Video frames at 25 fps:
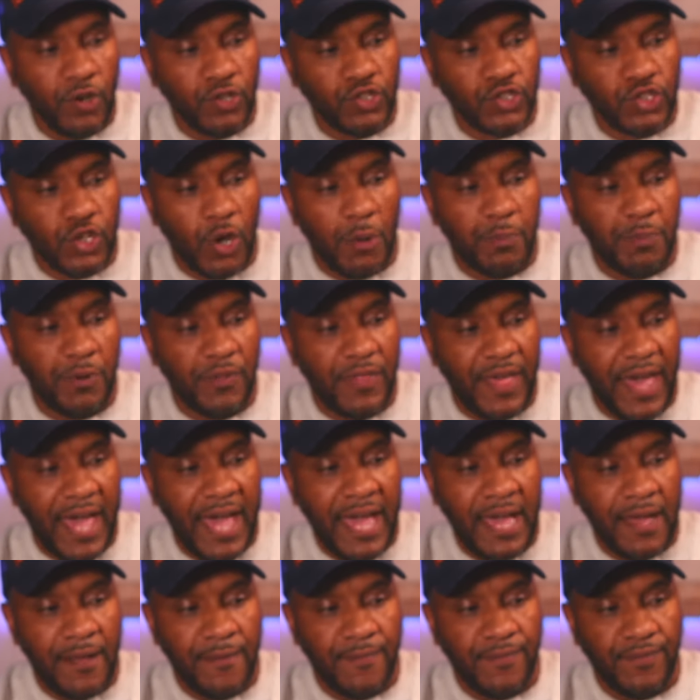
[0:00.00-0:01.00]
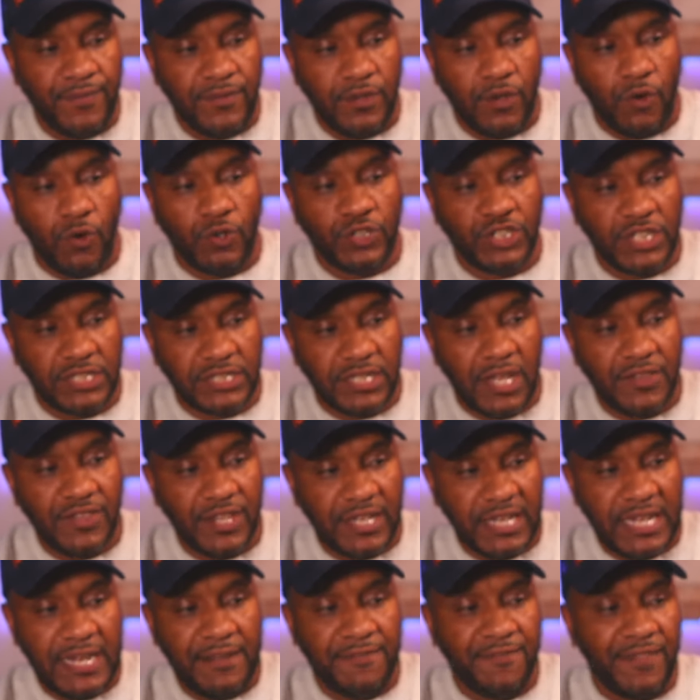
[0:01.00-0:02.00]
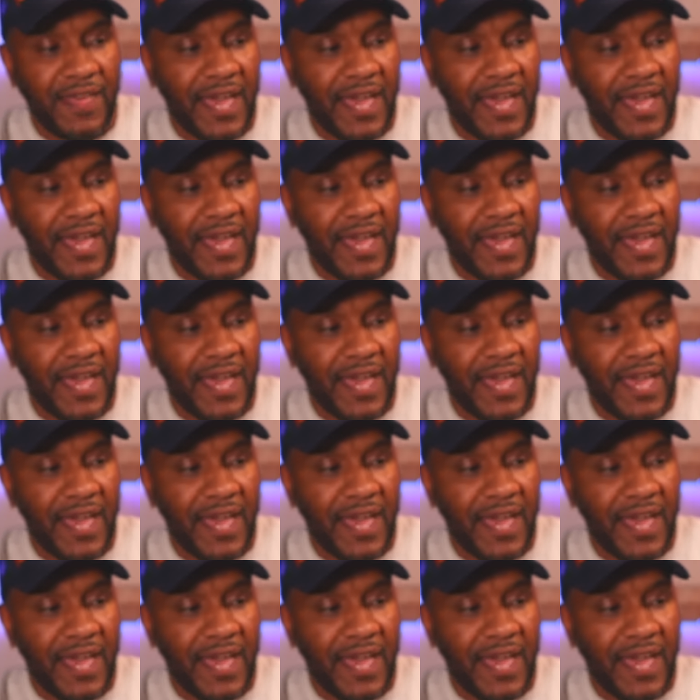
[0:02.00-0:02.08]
on top of that, or just underneath